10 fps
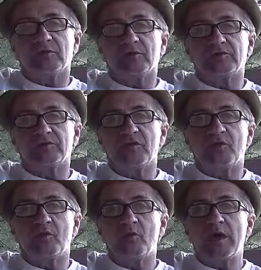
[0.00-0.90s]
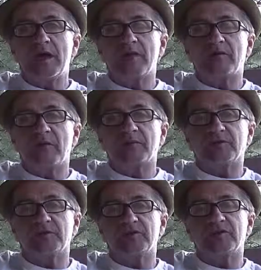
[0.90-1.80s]
There was no way of
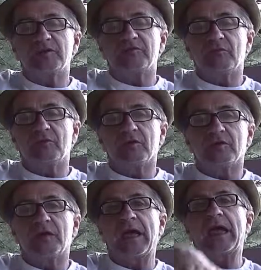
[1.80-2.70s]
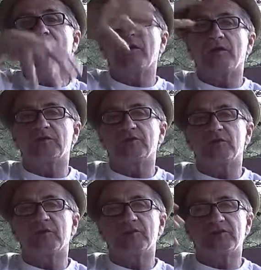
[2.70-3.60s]
opportunity for Herod to
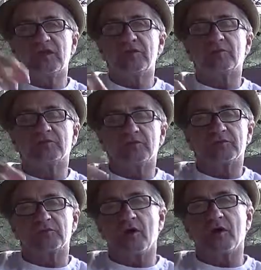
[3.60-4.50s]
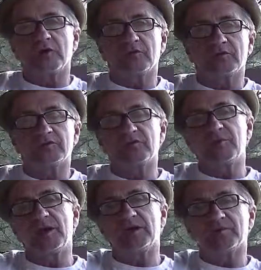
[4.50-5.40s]
turn the tables or to argue or to
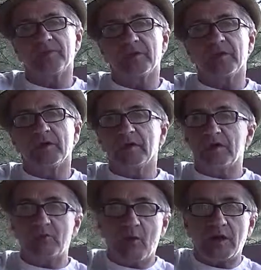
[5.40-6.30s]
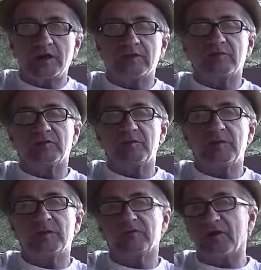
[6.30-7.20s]
debate. He wanted him to
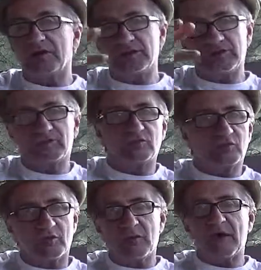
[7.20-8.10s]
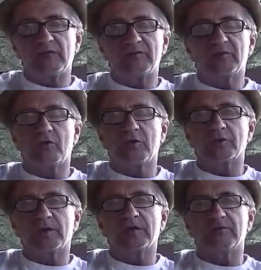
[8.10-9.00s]
speak and finally just threw him out of his court
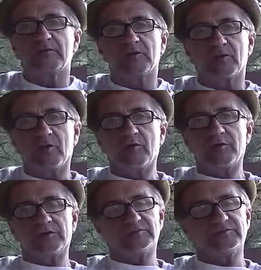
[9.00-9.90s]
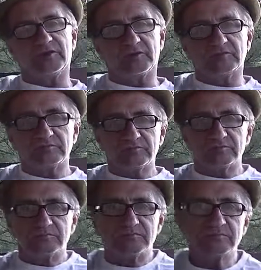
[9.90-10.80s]
by giving him a robe and, you know,
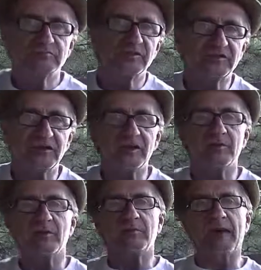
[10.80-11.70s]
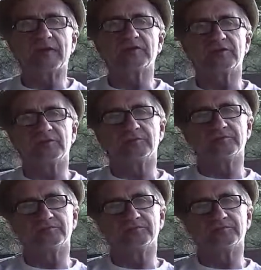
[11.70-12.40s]
sending him back to...